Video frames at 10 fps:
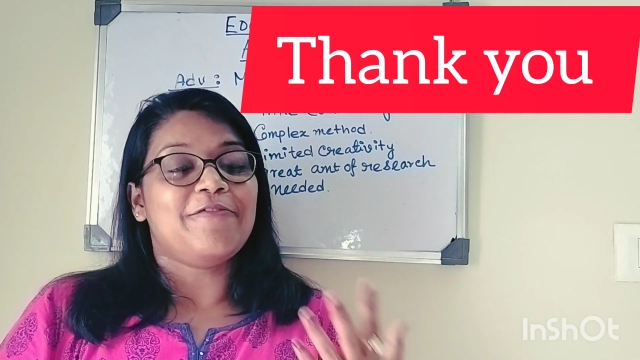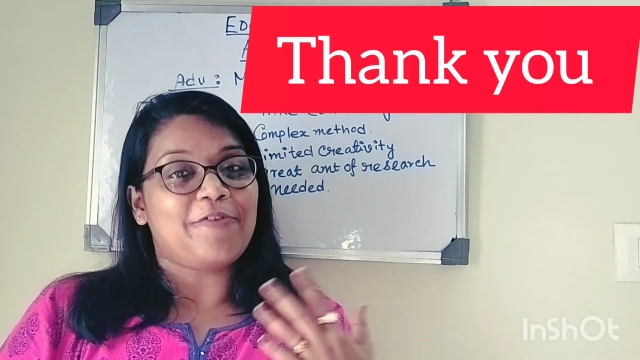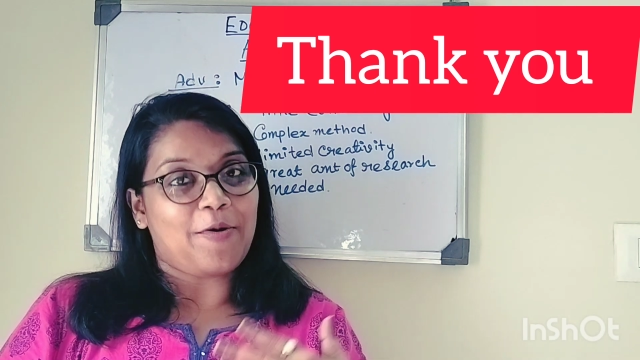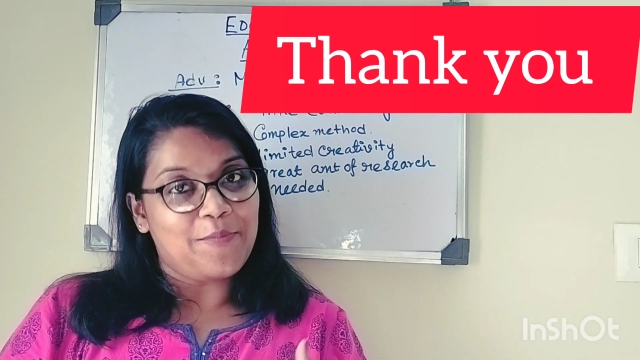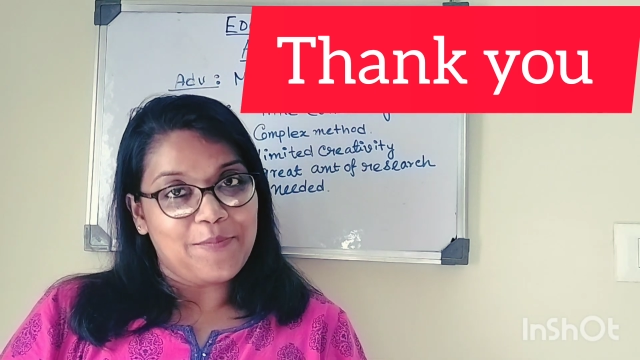
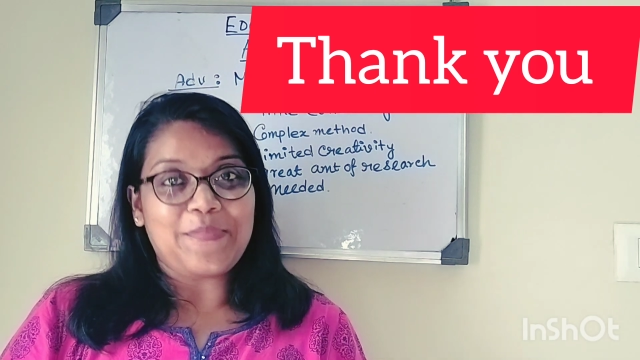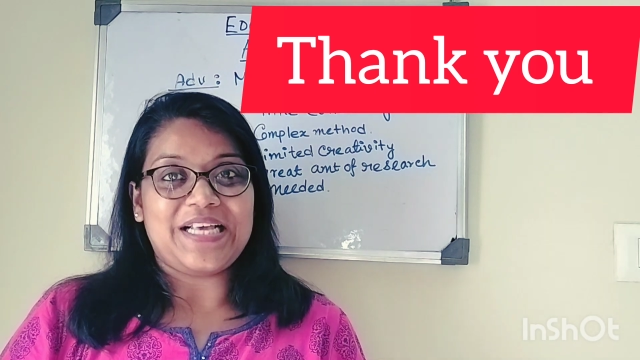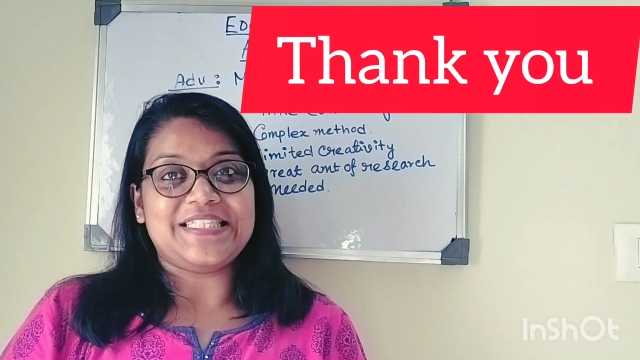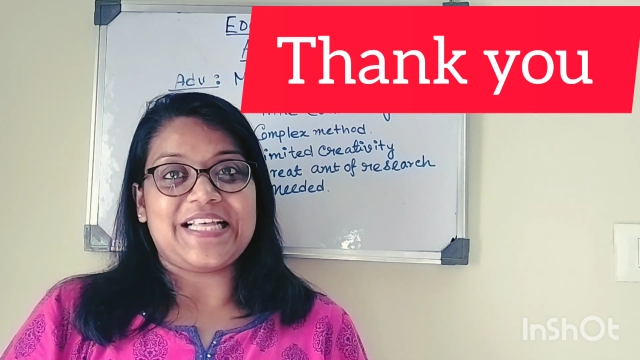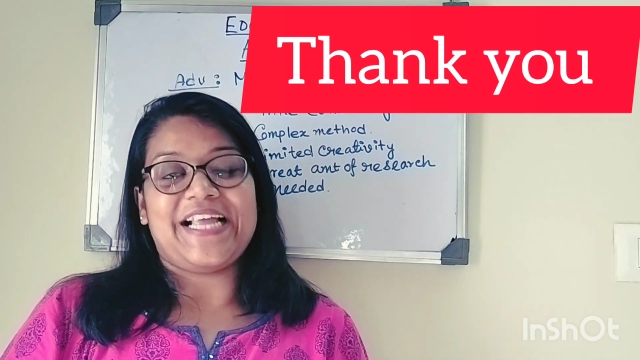from
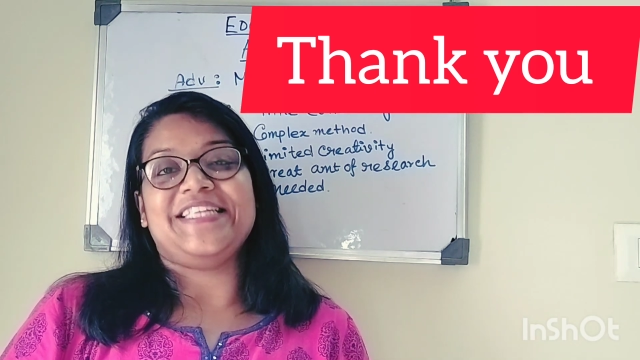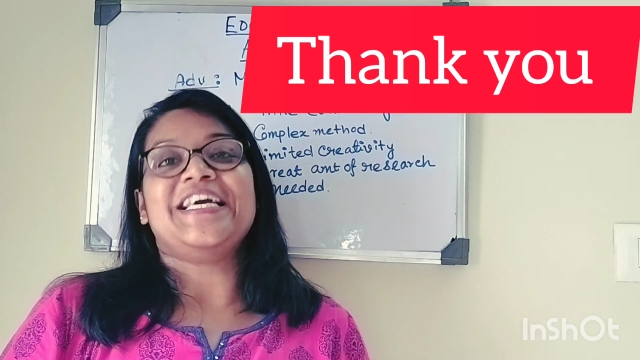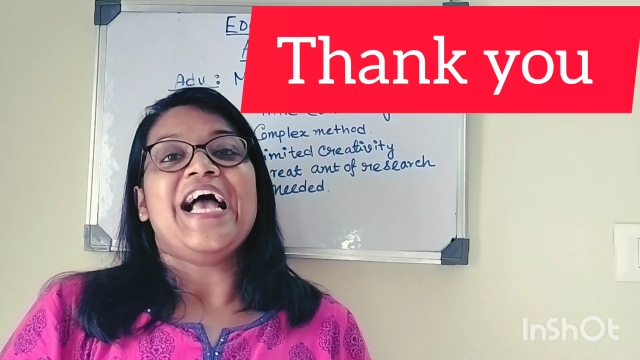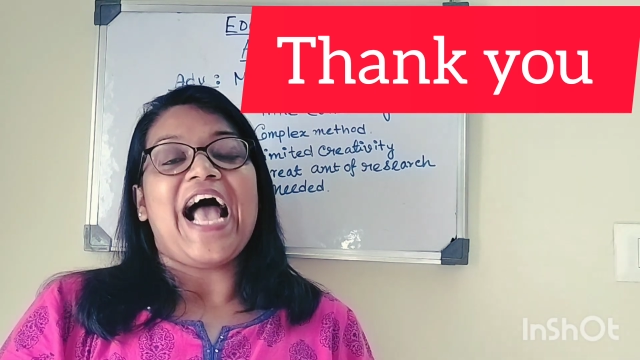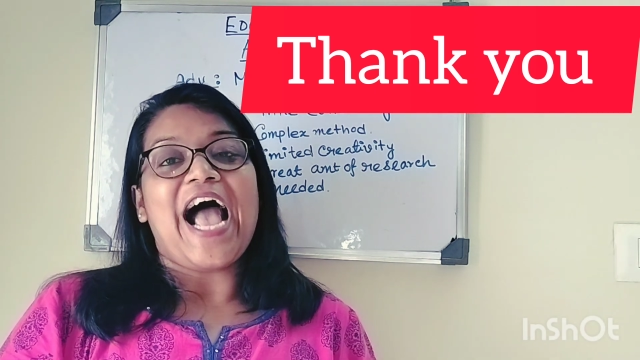my side.
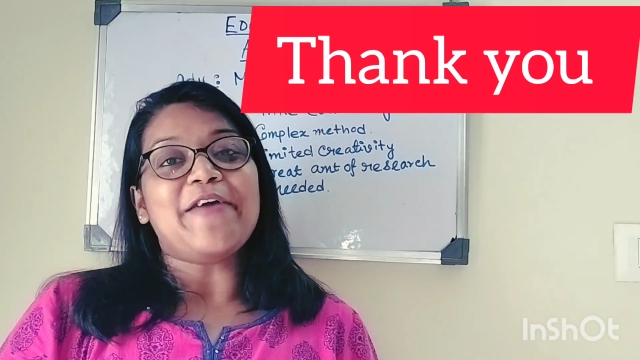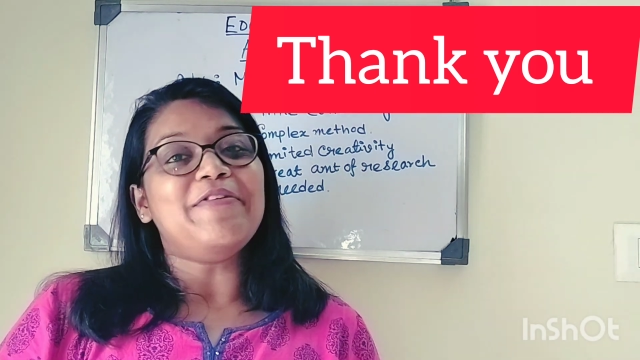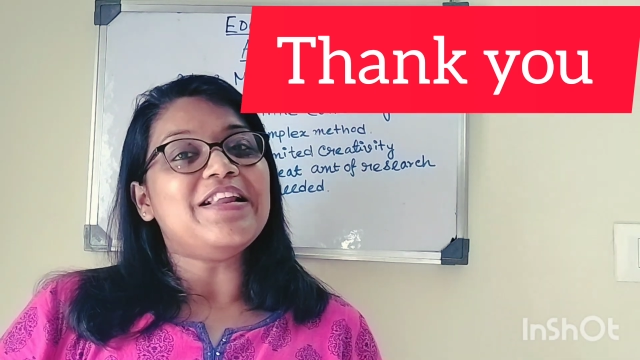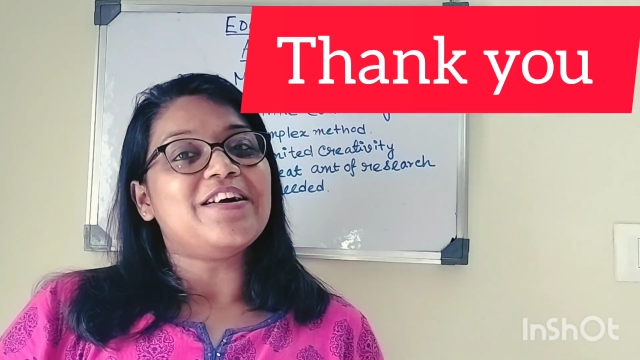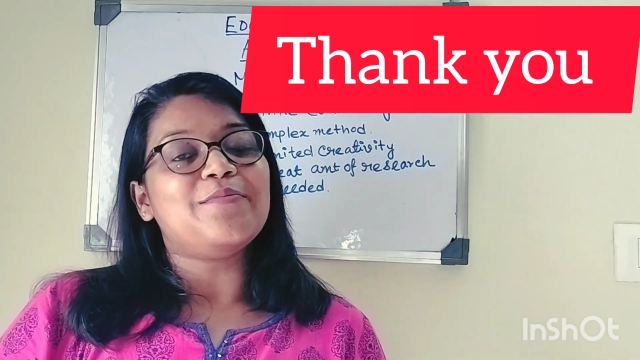I
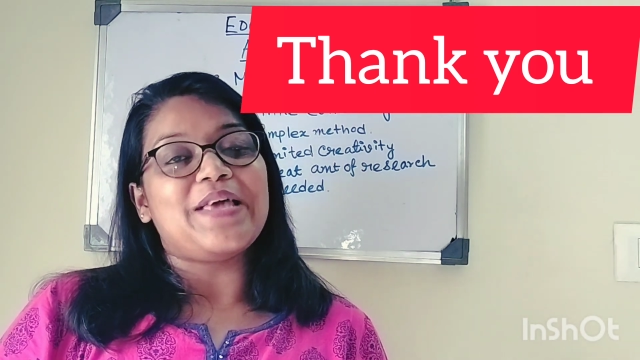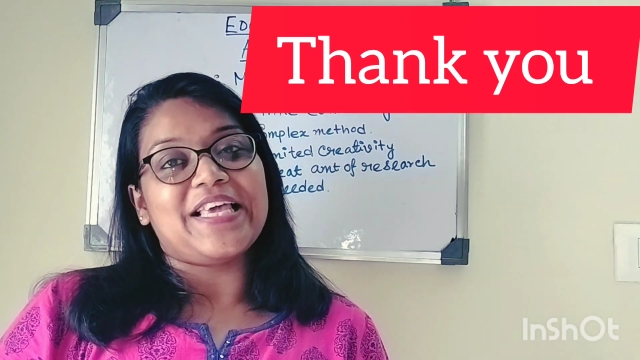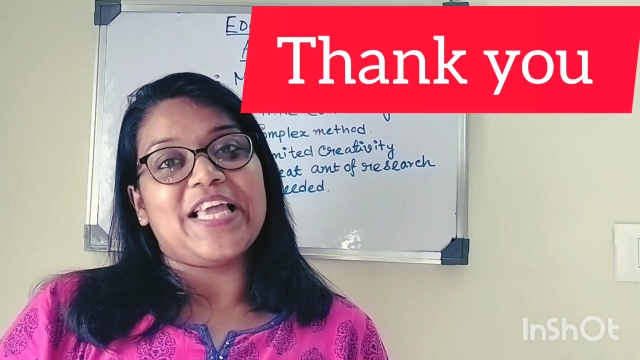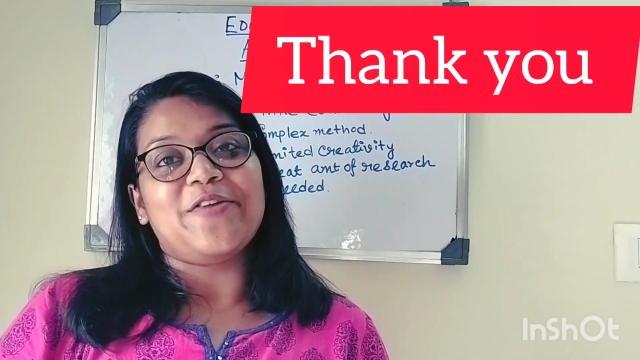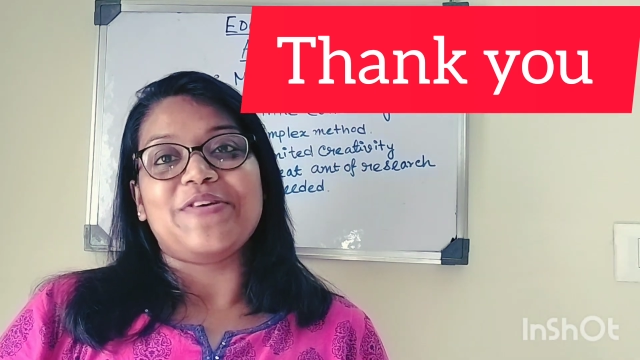will come
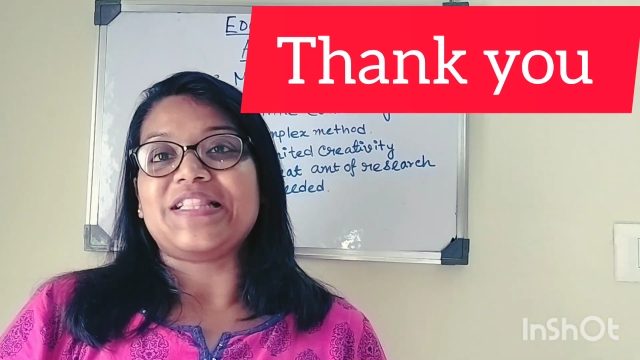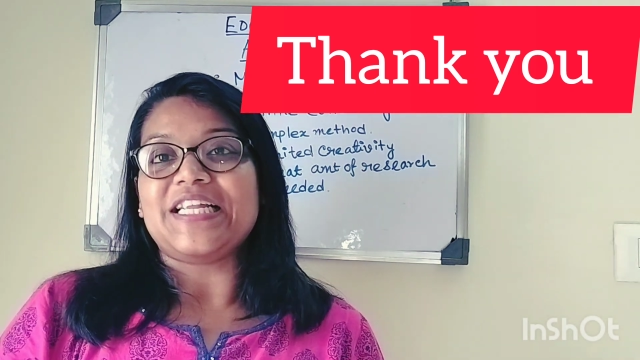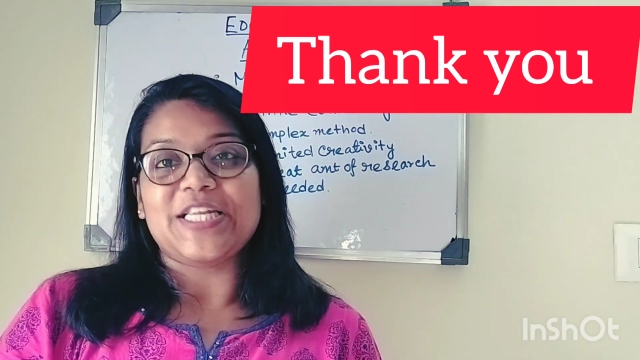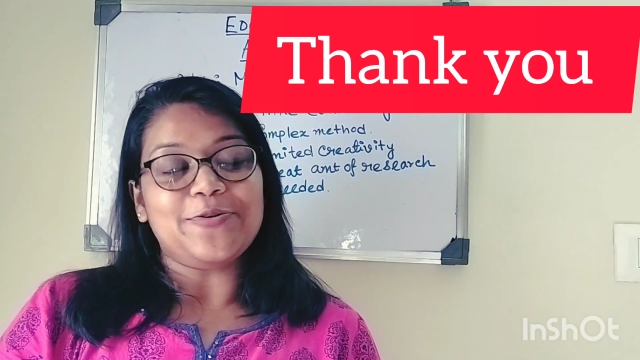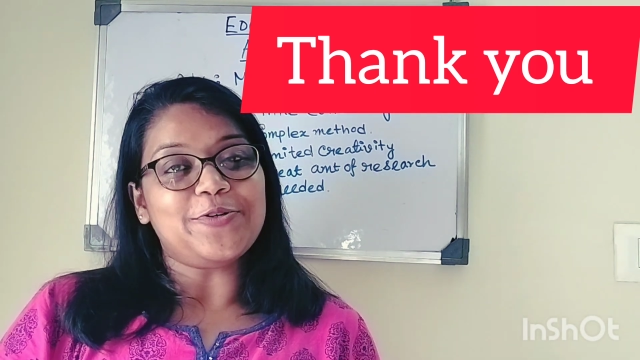again with a
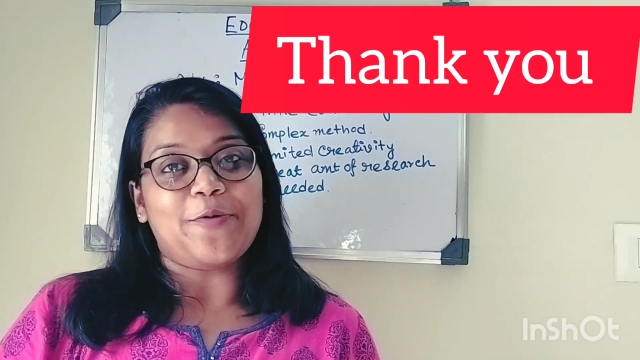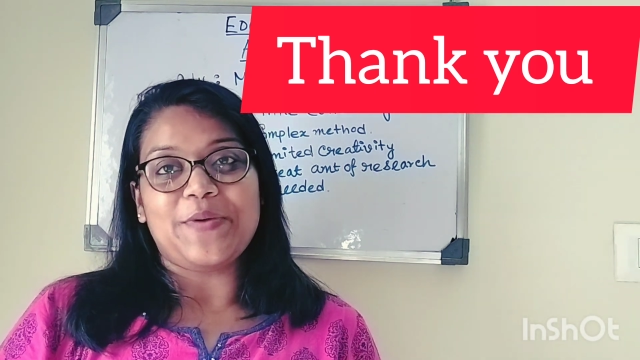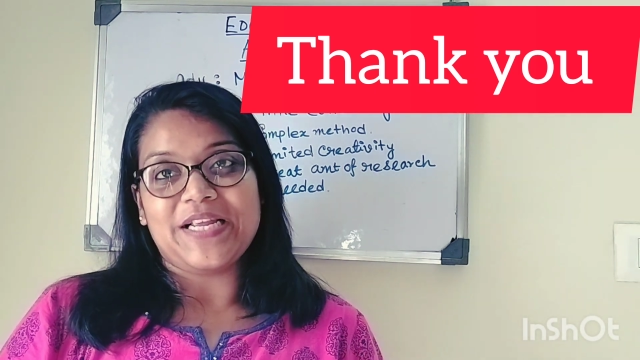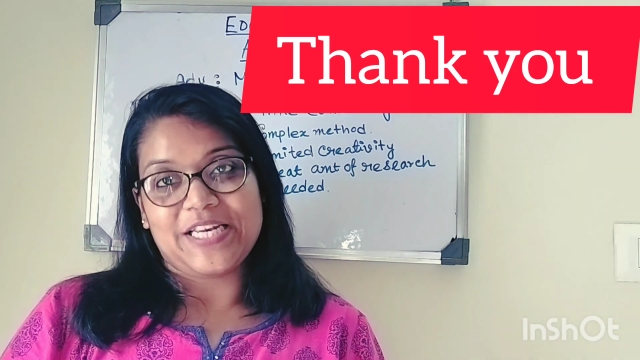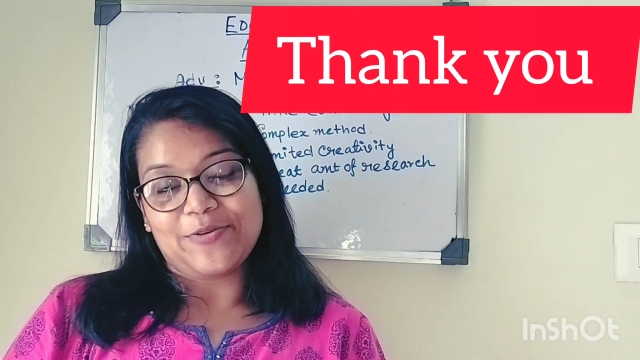new
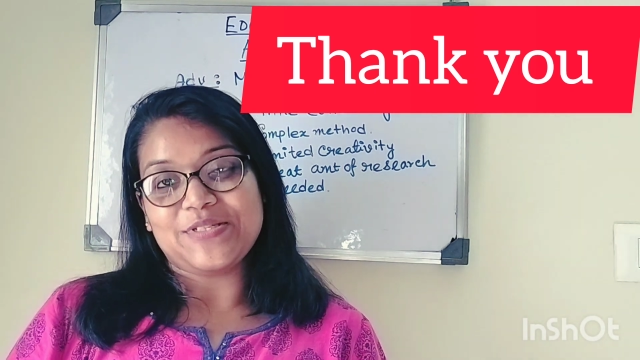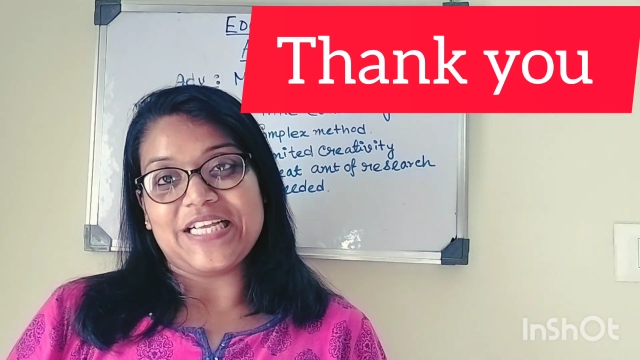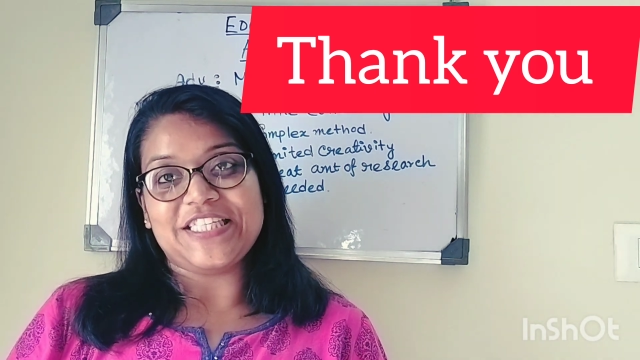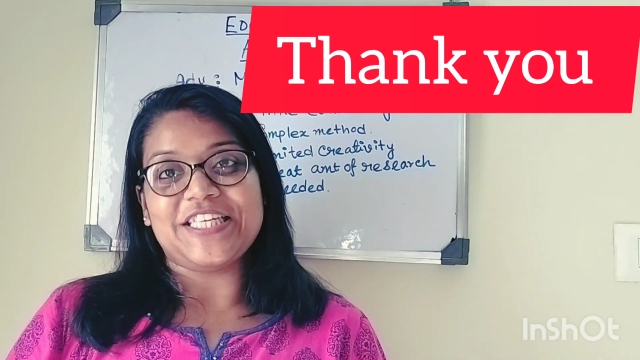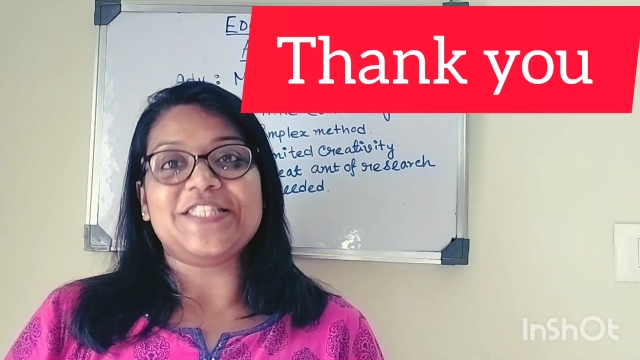topic, new
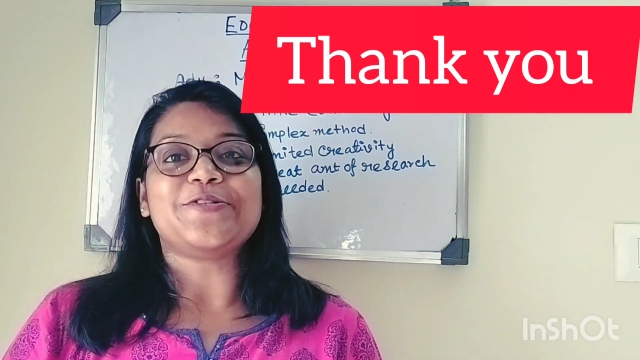session.